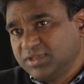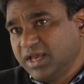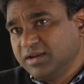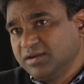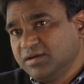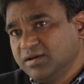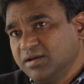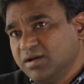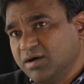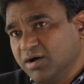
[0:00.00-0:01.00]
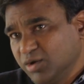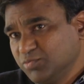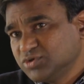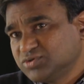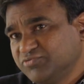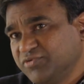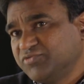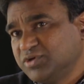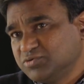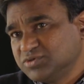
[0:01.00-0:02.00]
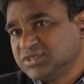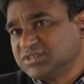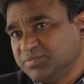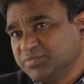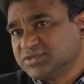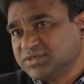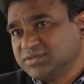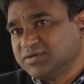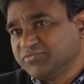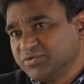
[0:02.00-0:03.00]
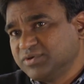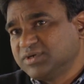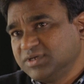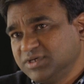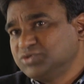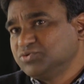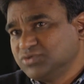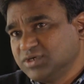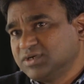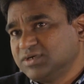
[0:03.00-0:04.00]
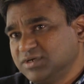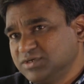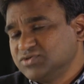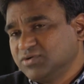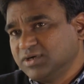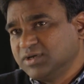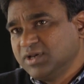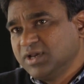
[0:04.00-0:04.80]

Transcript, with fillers: then almost 50 to 60 percent of your issues are resolved.